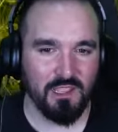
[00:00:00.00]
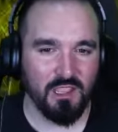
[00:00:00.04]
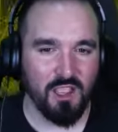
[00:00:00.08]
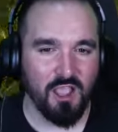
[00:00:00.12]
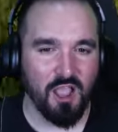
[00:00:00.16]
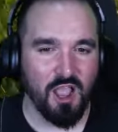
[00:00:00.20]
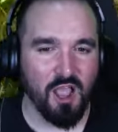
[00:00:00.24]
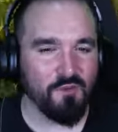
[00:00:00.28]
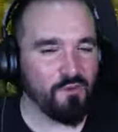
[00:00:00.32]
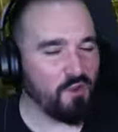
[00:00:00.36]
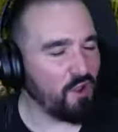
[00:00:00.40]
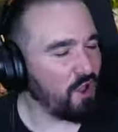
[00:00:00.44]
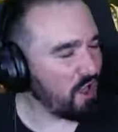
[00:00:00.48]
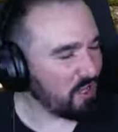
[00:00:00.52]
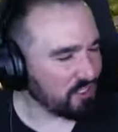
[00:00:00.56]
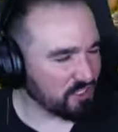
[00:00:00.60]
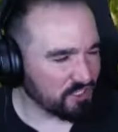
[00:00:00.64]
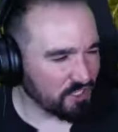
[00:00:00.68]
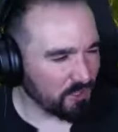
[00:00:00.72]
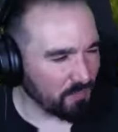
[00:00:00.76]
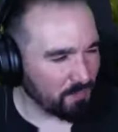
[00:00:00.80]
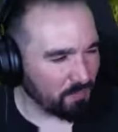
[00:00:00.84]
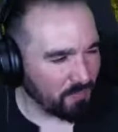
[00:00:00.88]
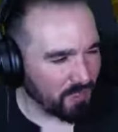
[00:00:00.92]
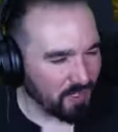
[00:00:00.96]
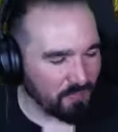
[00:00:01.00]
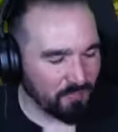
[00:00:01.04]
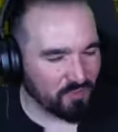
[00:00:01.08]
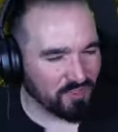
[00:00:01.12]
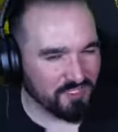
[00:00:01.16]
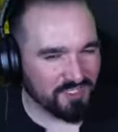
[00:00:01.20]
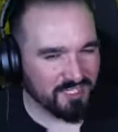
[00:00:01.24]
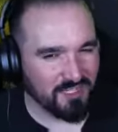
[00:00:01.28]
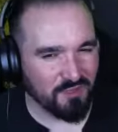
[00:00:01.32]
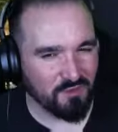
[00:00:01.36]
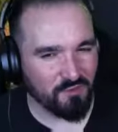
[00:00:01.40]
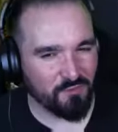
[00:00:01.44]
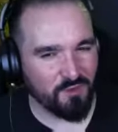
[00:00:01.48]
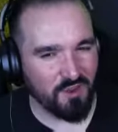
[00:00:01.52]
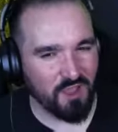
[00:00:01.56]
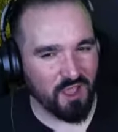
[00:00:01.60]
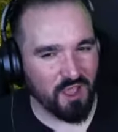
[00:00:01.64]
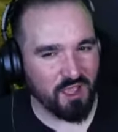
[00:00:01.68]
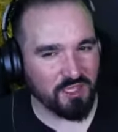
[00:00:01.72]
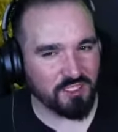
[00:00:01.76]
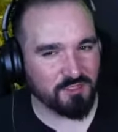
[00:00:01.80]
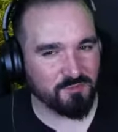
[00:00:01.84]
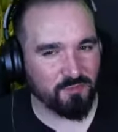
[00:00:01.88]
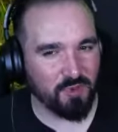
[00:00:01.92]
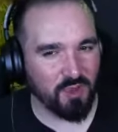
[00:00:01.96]
I've heard some people say the
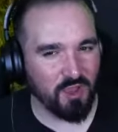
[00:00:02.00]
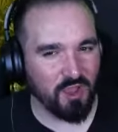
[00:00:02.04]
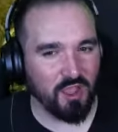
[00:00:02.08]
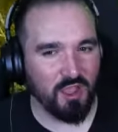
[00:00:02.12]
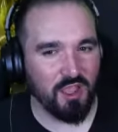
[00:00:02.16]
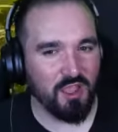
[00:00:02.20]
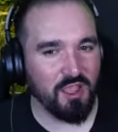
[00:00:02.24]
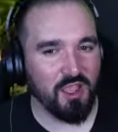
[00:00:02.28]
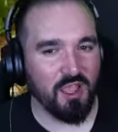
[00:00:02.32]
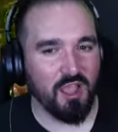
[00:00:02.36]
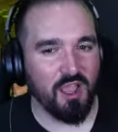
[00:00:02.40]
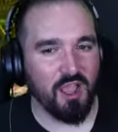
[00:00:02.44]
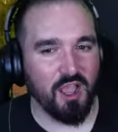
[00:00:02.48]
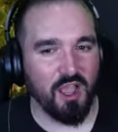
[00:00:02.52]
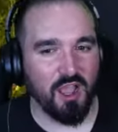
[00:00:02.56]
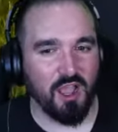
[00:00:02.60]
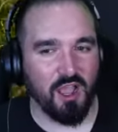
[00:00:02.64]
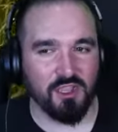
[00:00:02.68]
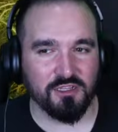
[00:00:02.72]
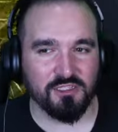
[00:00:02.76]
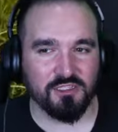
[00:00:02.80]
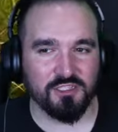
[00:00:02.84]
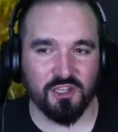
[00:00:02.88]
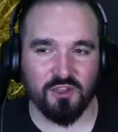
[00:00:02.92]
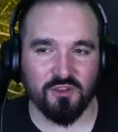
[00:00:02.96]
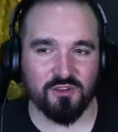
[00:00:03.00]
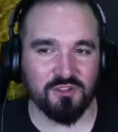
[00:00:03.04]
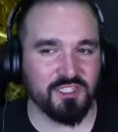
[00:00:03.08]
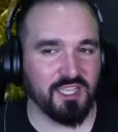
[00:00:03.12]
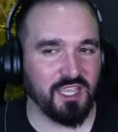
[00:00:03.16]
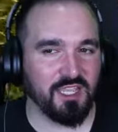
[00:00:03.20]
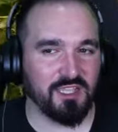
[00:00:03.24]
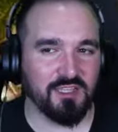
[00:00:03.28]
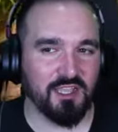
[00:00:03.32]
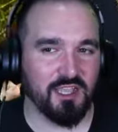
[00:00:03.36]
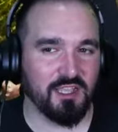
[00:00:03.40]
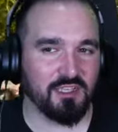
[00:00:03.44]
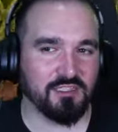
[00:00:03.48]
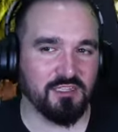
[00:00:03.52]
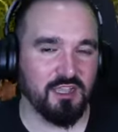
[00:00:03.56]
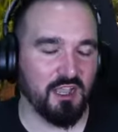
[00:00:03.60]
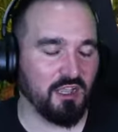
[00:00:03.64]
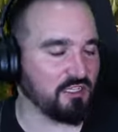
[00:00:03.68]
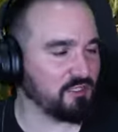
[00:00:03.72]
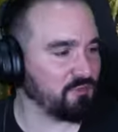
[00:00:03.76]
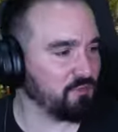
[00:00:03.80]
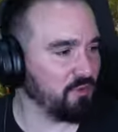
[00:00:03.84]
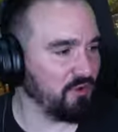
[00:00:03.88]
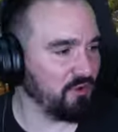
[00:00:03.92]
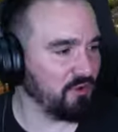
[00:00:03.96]
first, but I don't take that as
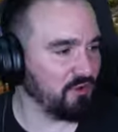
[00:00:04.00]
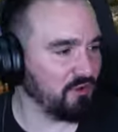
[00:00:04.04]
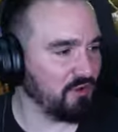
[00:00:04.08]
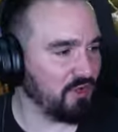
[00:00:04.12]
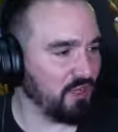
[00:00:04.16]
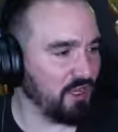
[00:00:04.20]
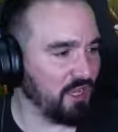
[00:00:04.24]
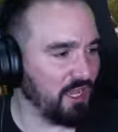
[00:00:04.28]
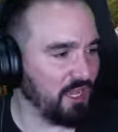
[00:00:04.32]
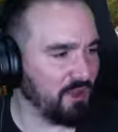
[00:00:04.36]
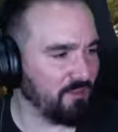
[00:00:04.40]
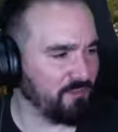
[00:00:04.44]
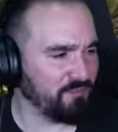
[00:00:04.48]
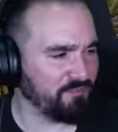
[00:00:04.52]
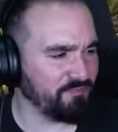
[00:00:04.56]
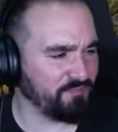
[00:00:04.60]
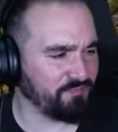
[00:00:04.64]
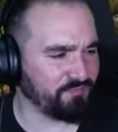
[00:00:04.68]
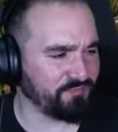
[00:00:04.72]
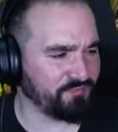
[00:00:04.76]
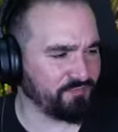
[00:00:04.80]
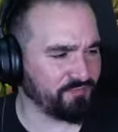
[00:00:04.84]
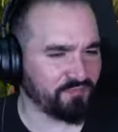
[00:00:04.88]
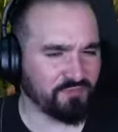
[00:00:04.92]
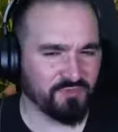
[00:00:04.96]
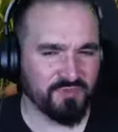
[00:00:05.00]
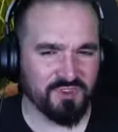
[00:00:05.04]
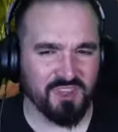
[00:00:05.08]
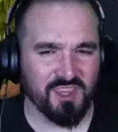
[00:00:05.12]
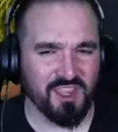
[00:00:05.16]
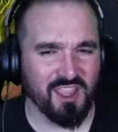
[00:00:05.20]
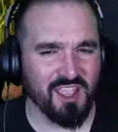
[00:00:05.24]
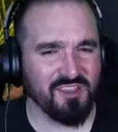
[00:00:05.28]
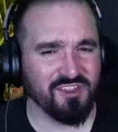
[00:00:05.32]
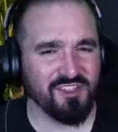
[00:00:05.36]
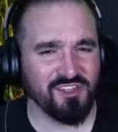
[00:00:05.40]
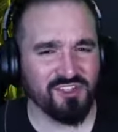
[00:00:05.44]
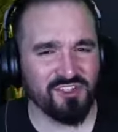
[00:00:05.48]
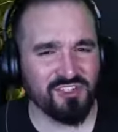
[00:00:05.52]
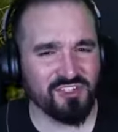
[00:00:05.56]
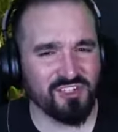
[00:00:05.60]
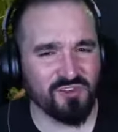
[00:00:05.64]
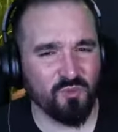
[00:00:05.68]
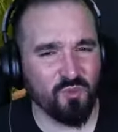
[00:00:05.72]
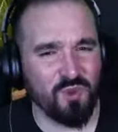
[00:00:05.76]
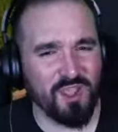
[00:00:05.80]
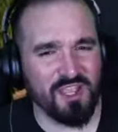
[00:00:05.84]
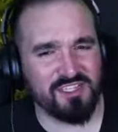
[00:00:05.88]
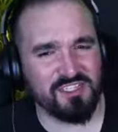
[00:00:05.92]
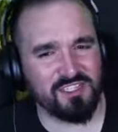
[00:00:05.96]
gospel. Um, I think it's just a,
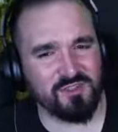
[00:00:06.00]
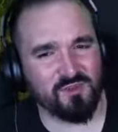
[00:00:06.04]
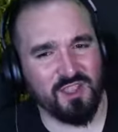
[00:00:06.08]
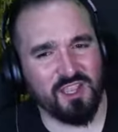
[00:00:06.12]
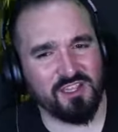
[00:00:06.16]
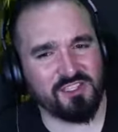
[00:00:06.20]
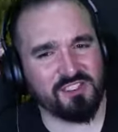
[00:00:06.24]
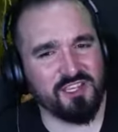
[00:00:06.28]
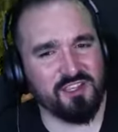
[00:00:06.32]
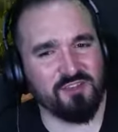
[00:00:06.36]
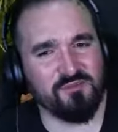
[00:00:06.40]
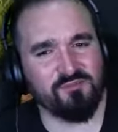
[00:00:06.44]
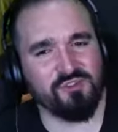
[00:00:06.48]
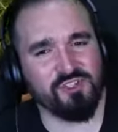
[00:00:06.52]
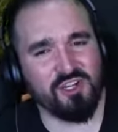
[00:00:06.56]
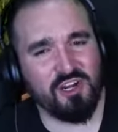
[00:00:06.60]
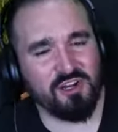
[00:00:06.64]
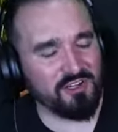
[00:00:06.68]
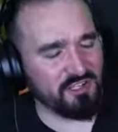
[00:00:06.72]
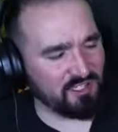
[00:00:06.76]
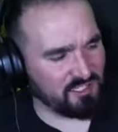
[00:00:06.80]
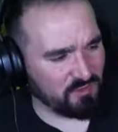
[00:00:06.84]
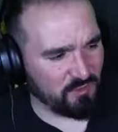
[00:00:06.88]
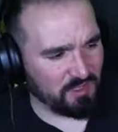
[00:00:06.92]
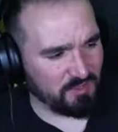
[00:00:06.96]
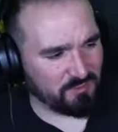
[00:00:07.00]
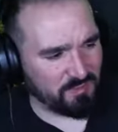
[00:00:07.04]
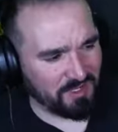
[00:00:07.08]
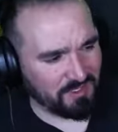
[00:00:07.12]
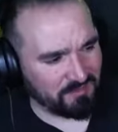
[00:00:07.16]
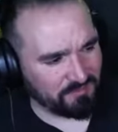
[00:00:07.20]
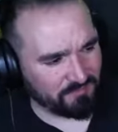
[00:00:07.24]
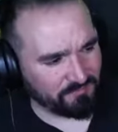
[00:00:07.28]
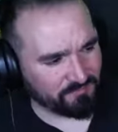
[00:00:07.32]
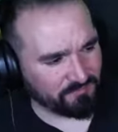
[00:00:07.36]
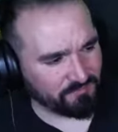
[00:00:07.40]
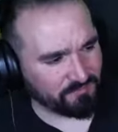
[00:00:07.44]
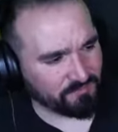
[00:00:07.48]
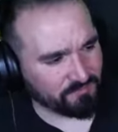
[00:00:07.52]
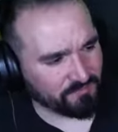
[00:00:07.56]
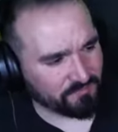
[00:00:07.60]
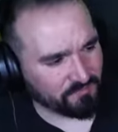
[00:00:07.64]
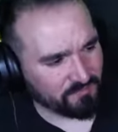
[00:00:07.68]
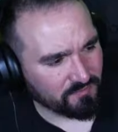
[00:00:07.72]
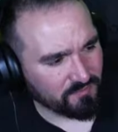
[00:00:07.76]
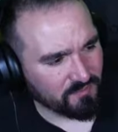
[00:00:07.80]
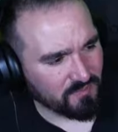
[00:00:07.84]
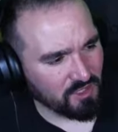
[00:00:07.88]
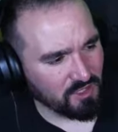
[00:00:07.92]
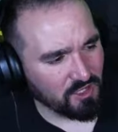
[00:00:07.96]
it's it's a Chinese whisper.
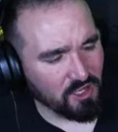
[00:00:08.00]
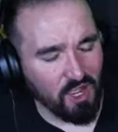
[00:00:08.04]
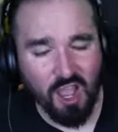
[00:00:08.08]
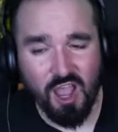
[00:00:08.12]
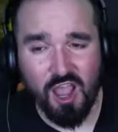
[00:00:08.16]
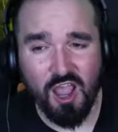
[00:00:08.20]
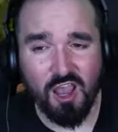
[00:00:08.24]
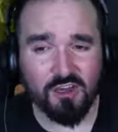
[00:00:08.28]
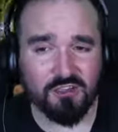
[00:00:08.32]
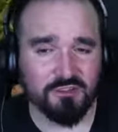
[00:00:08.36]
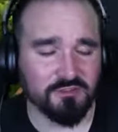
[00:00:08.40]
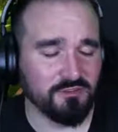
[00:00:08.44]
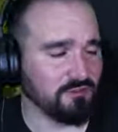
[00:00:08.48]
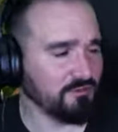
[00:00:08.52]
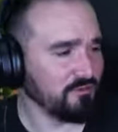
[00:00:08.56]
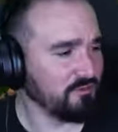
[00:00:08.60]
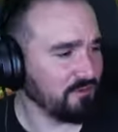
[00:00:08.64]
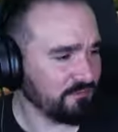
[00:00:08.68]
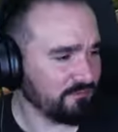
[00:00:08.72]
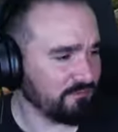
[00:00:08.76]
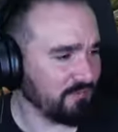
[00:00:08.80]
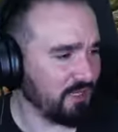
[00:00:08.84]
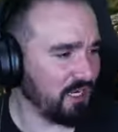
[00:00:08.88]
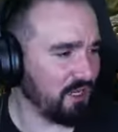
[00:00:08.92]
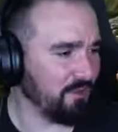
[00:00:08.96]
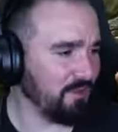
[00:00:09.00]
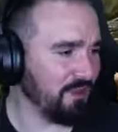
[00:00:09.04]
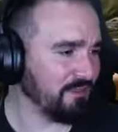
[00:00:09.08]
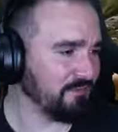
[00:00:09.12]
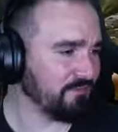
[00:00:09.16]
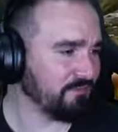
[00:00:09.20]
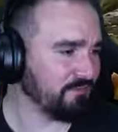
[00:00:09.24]
Kyle, hello mate.